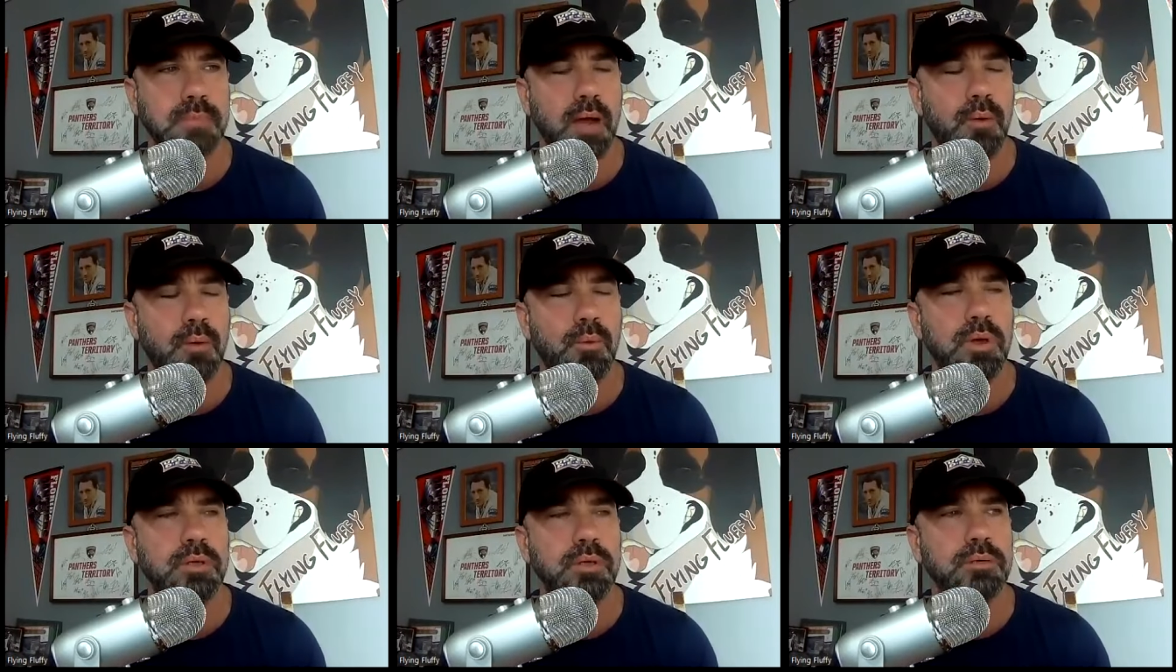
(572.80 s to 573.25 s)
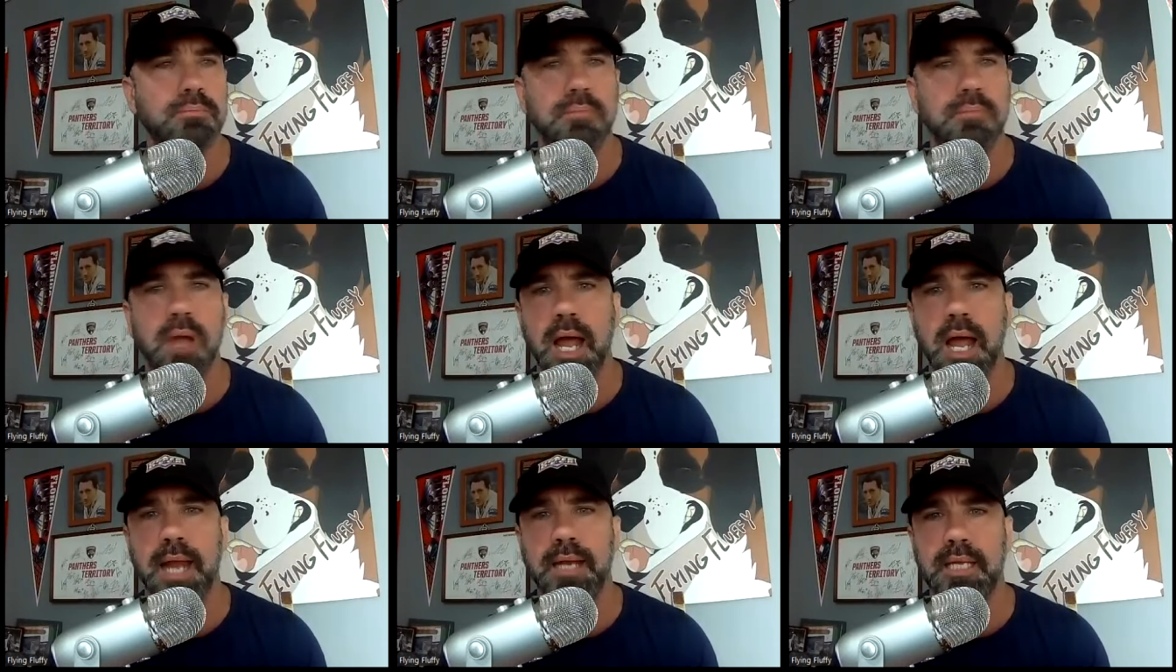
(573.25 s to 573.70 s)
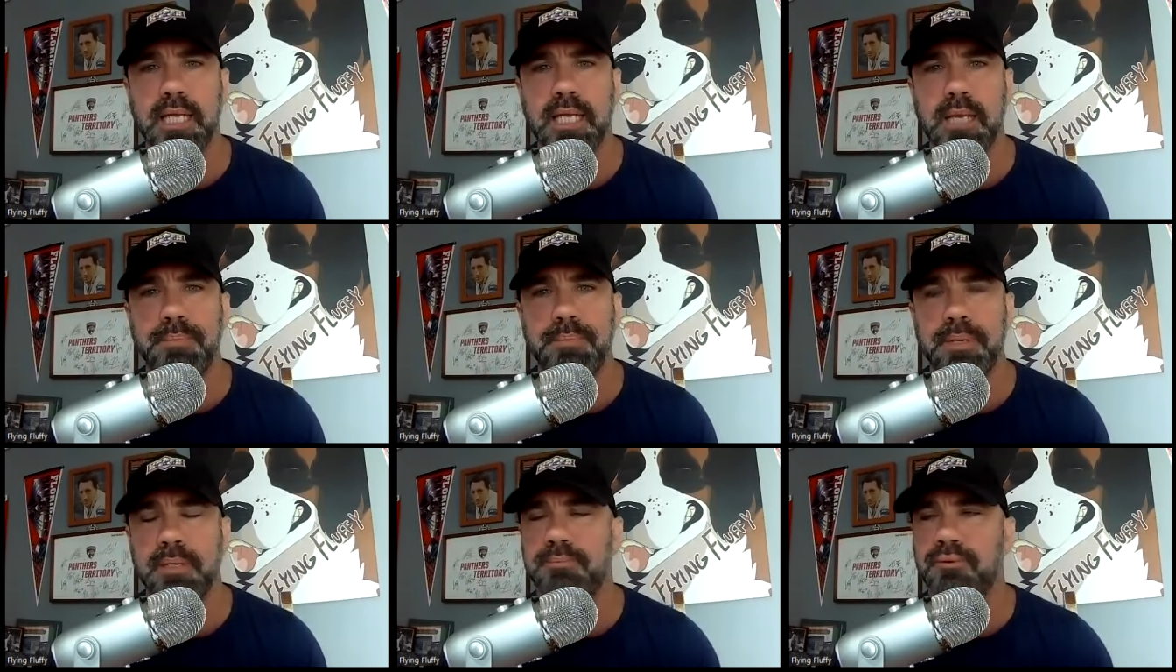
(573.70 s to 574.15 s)
wouldn't mind
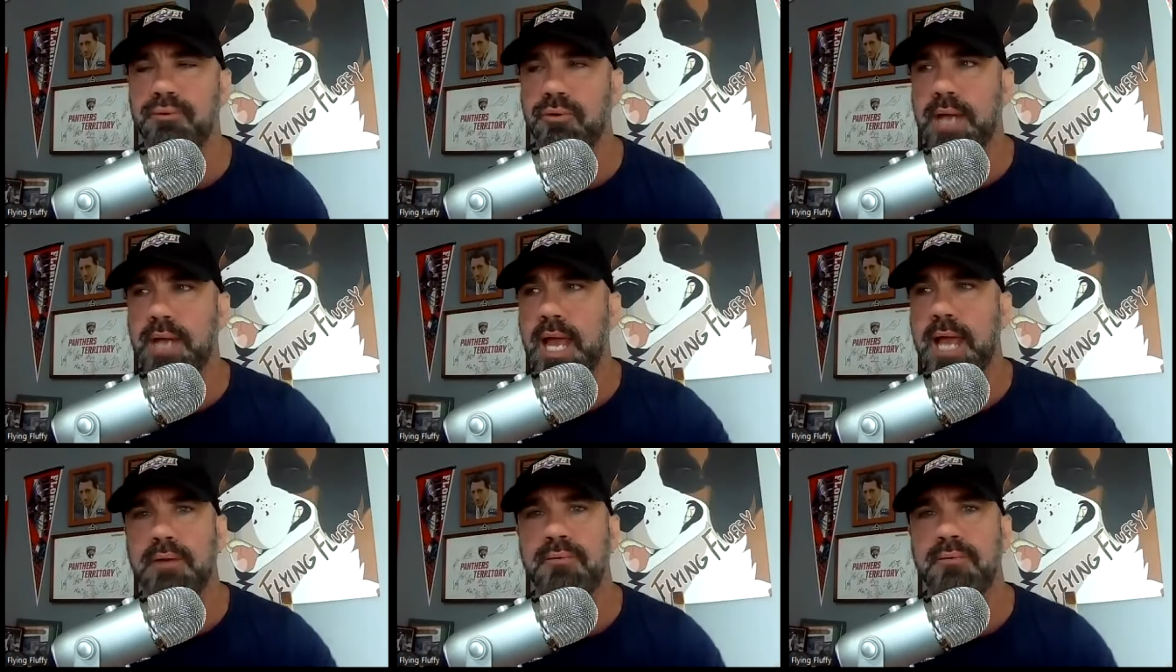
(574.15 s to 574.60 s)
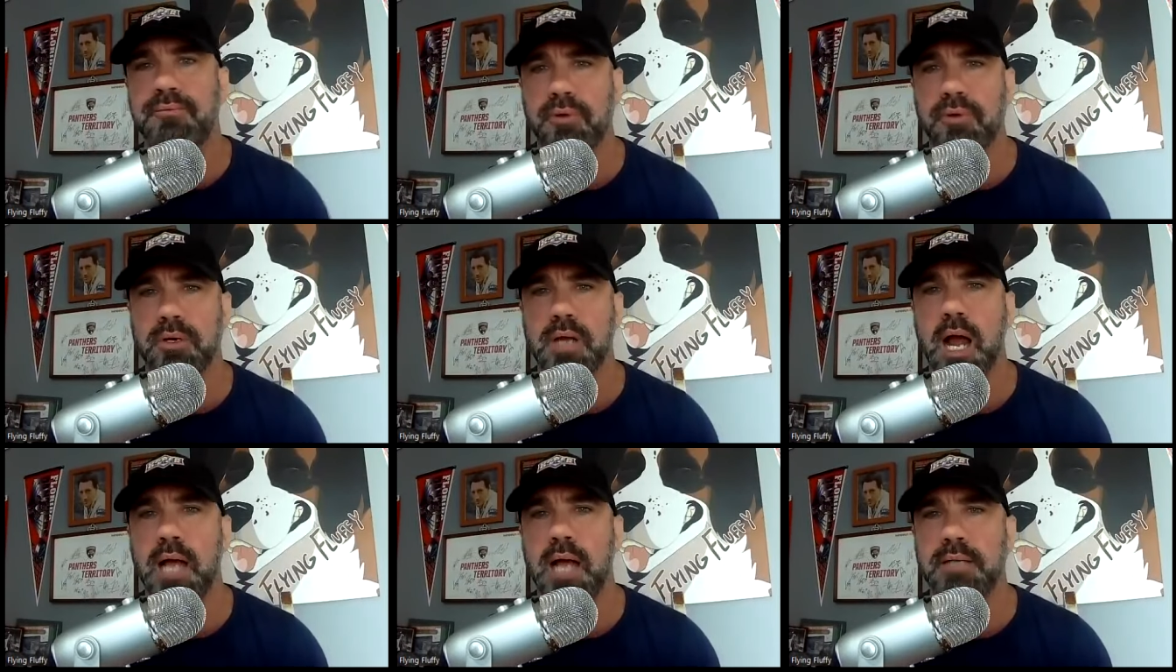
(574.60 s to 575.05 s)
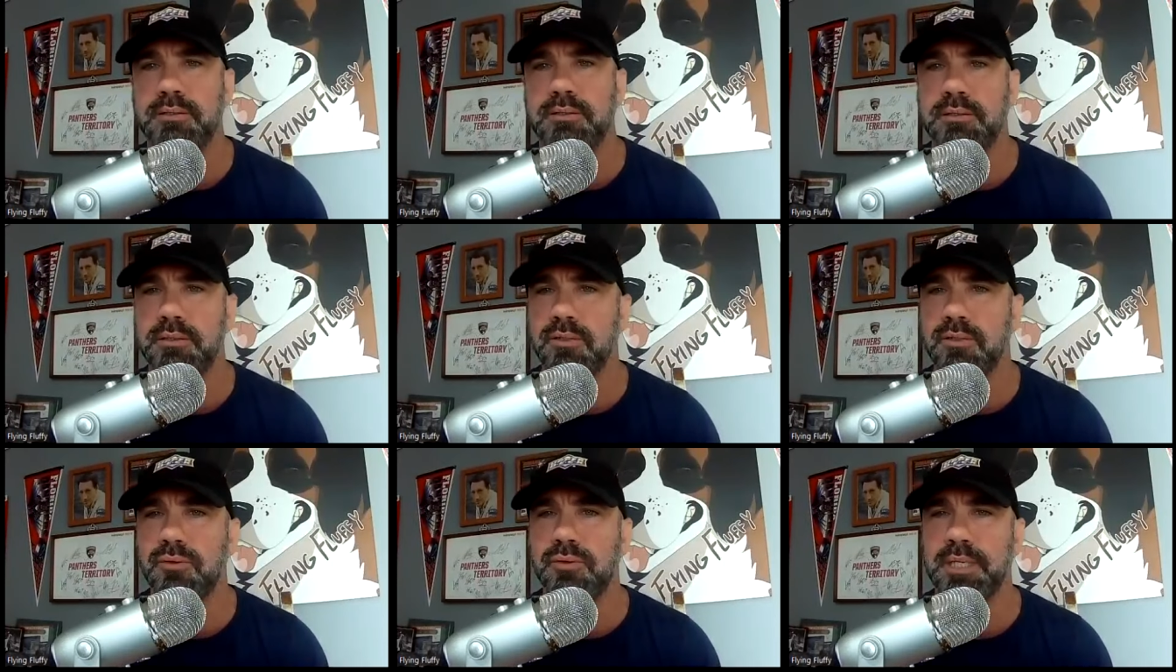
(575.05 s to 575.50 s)
keeping Brunette for
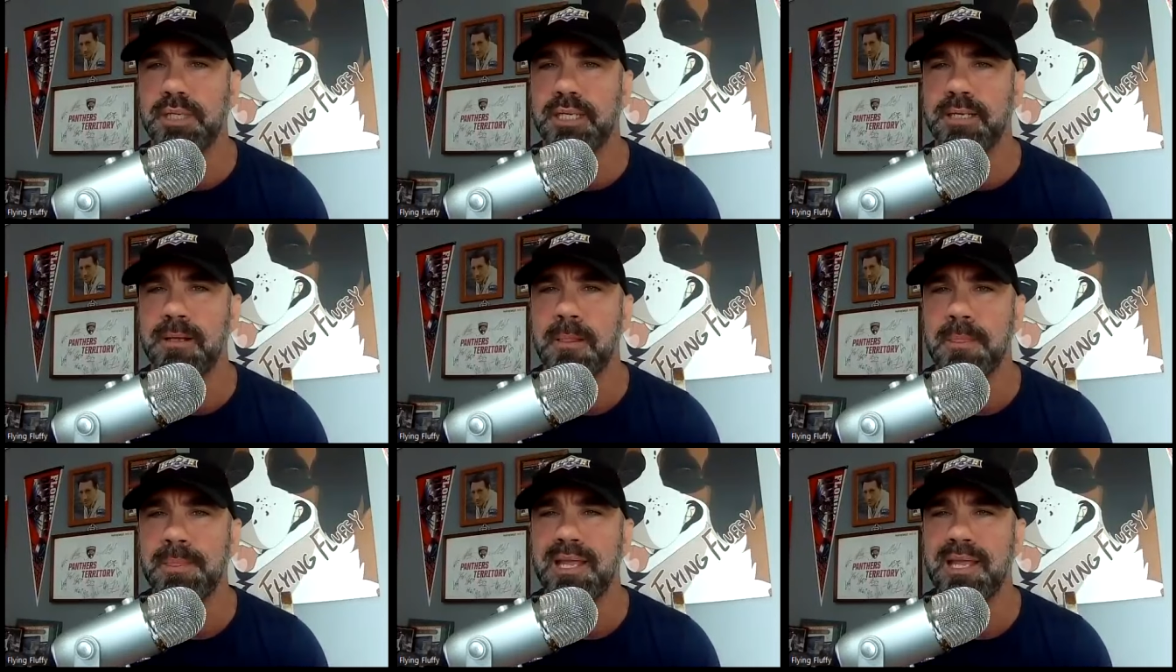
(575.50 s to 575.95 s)
continuity.